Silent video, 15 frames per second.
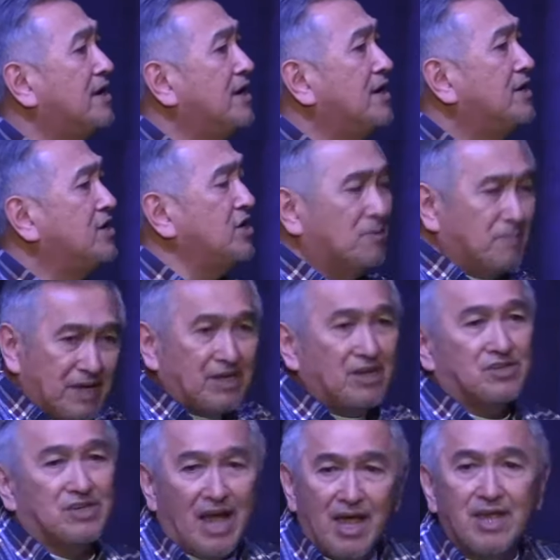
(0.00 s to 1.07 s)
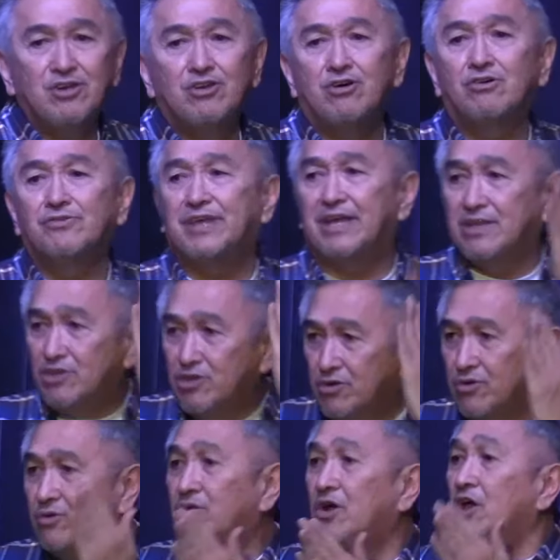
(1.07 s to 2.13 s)
You know, because I know that
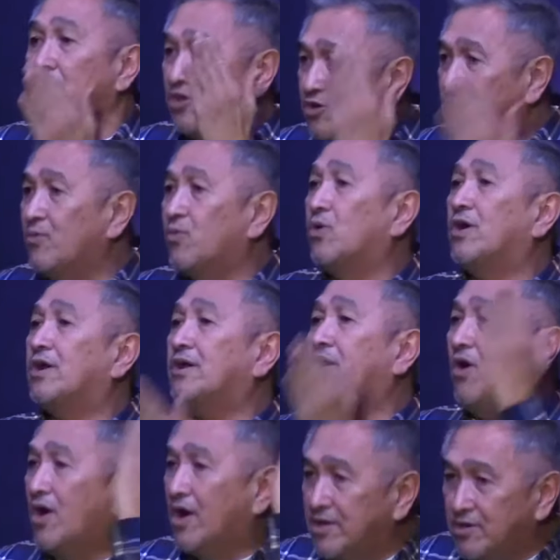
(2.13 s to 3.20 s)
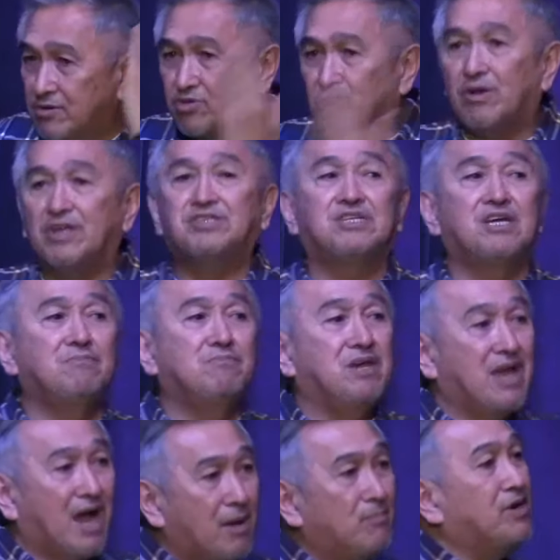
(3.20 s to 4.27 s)
you you work hard, you trust in me.
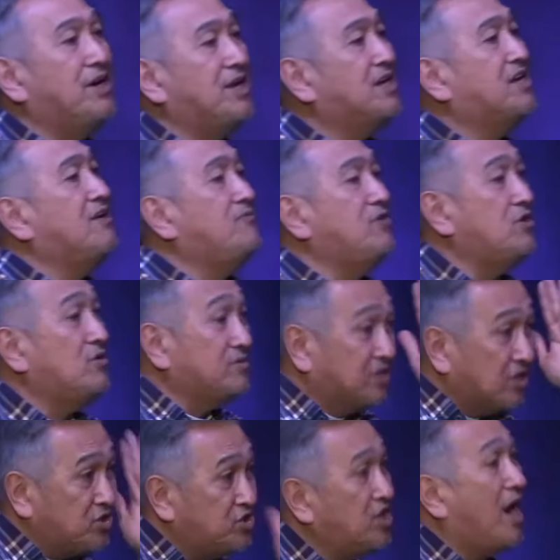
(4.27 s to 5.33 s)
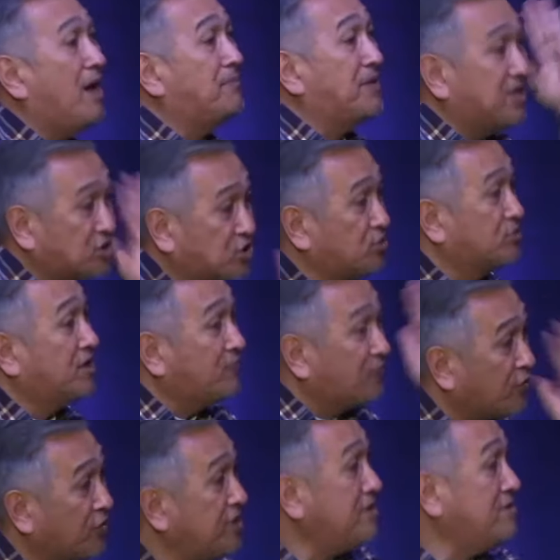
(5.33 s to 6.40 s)
I'm going to give you the job that is suited
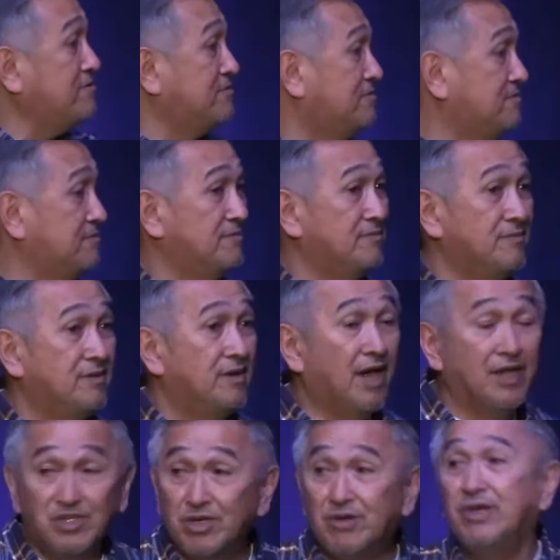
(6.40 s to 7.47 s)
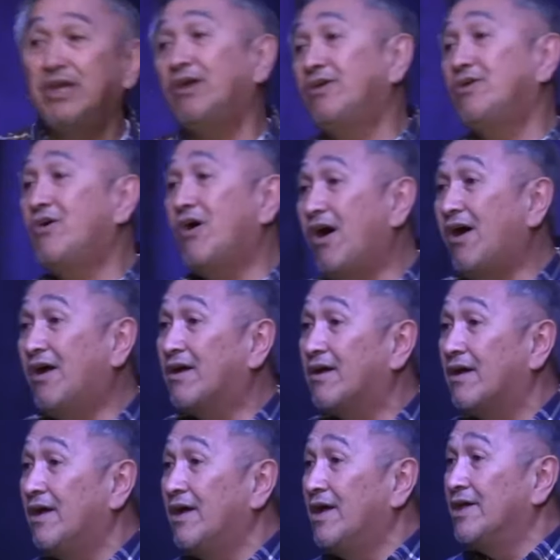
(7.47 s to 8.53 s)
for you. And so here you are.
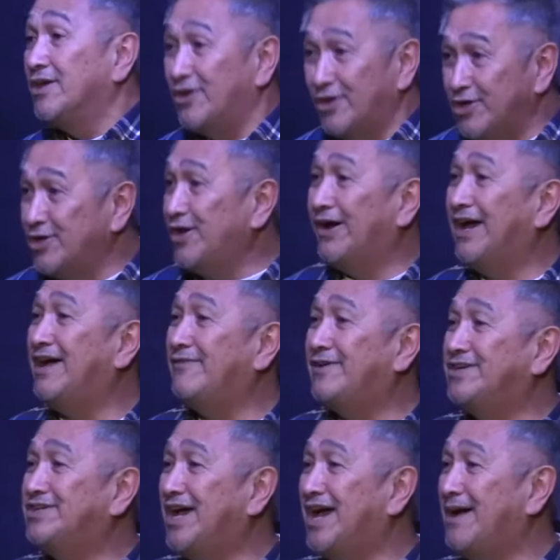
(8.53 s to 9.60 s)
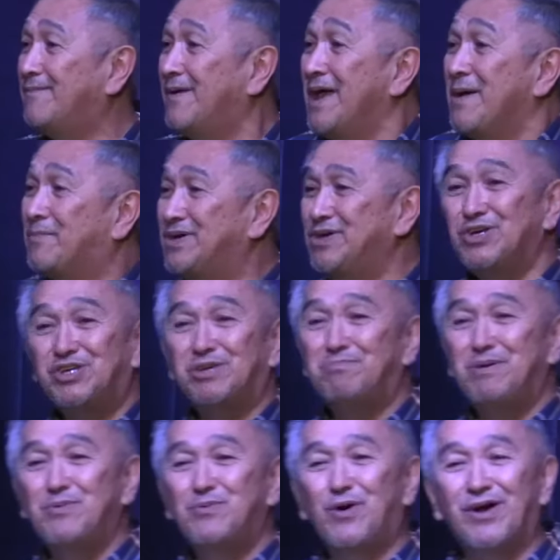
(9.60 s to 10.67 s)
You know, you don't have a job, but you should
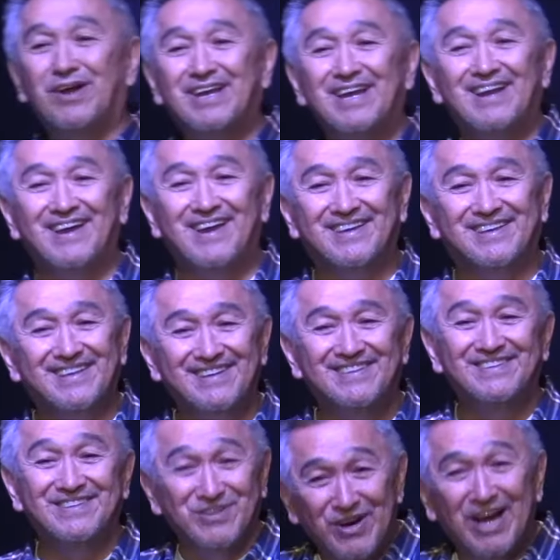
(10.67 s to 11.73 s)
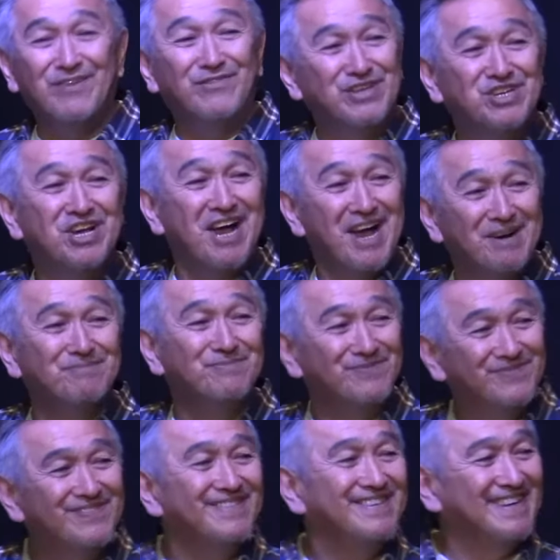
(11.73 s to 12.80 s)
be walking like, you know, you have a job.
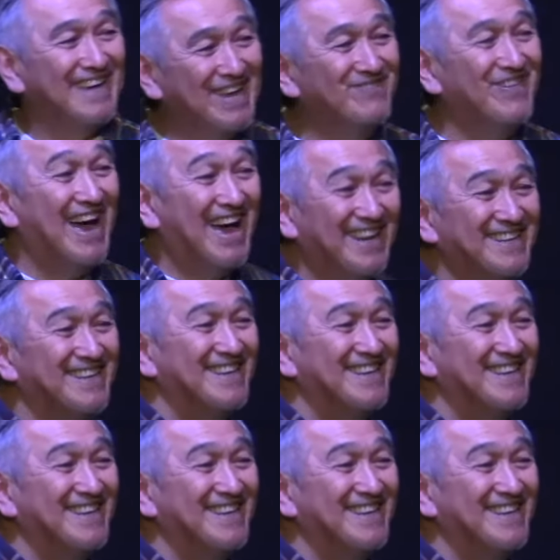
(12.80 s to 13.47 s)
Amen.